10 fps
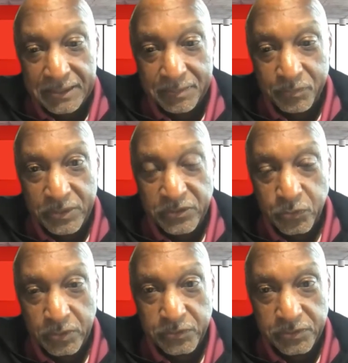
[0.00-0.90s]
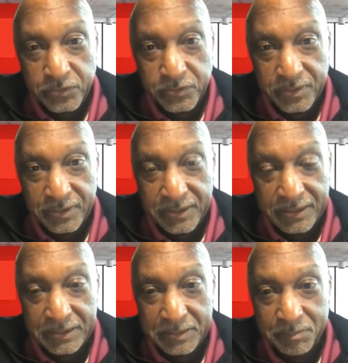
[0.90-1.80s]
resources,
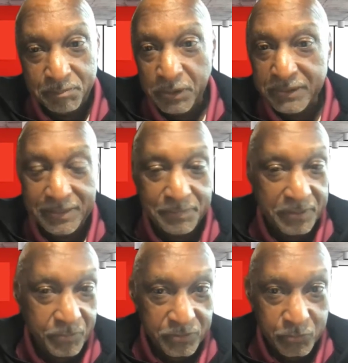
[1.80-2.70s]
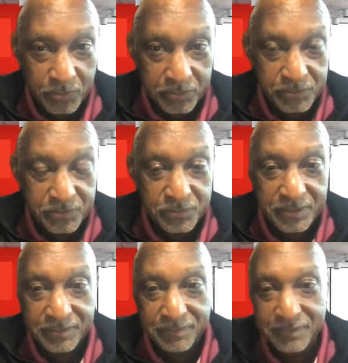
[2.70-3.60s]
bookkeeping resources and